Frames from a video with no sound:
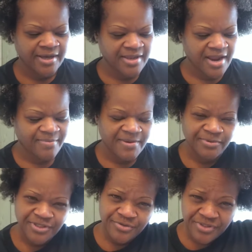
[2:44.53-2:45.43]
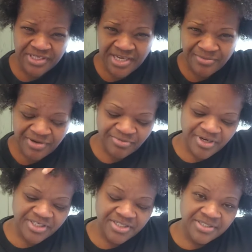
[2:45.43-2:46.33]
A lot of people use Denman
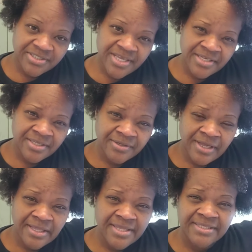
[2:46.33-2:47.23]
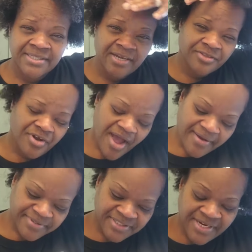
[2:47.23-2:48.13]
brushes, and that's the other
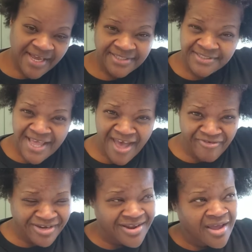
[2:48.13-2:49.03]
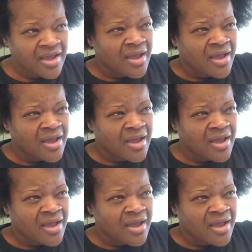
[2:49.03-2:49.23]
option. I just haven't